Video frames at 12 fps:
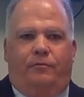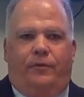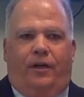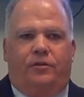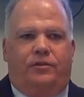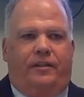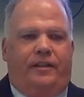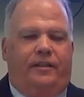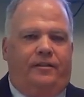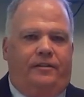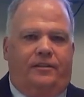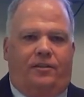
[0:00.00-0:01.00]
we also need,
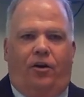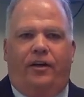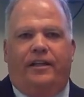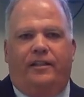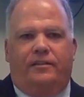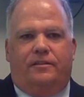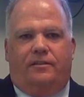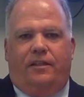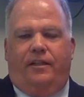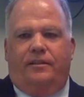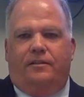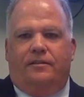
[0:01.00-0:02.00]
starting in
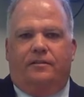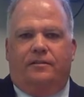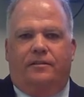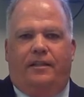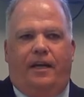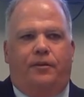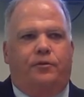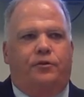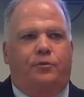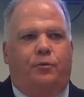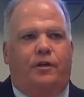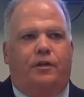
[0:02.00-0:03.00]
K through
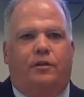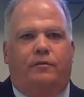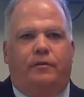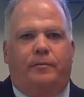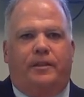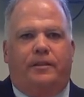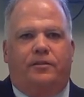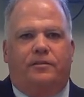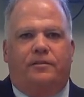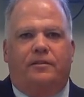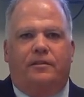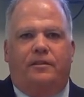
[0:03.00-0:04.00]
12, I mean,
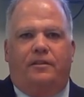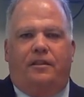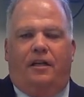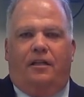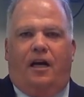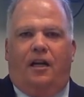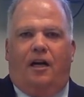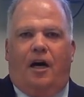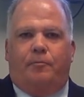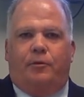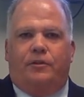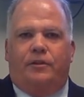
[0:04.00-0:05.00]
there's a lot of
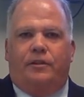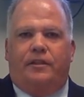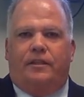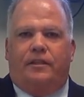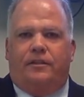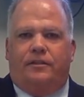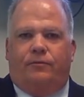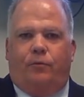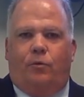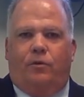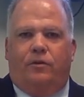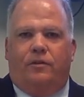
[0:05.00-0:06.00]
opportunities
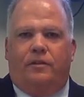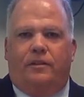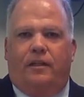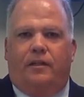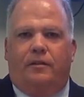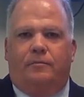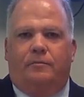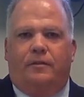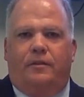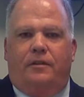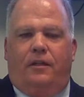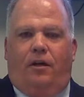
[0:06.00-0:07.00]
for
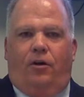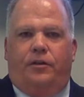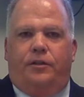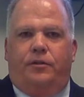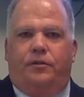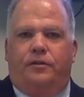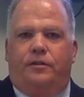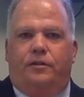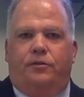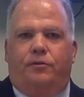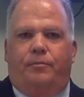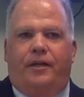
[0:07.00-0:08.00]
our youth
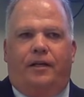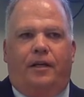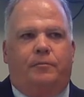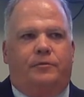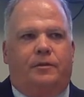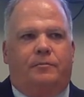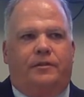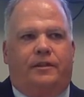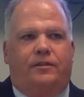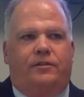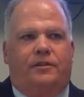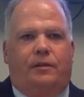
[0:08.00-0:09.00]
to pick up some
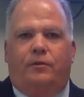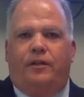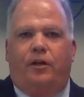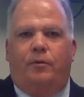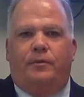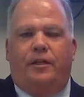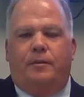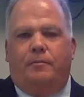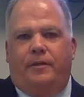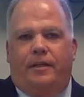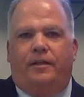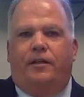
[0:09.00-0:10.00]
skills that will help
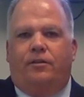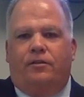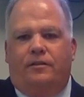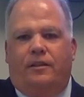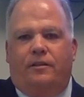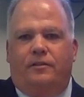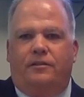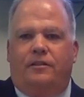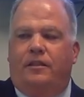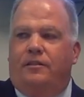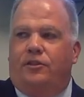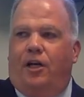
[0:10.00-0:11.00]
them in their
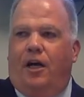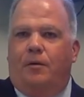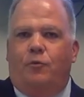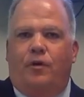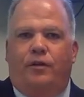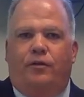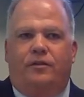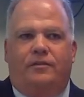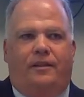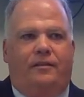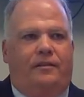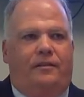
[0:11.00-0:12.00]
job, whether it's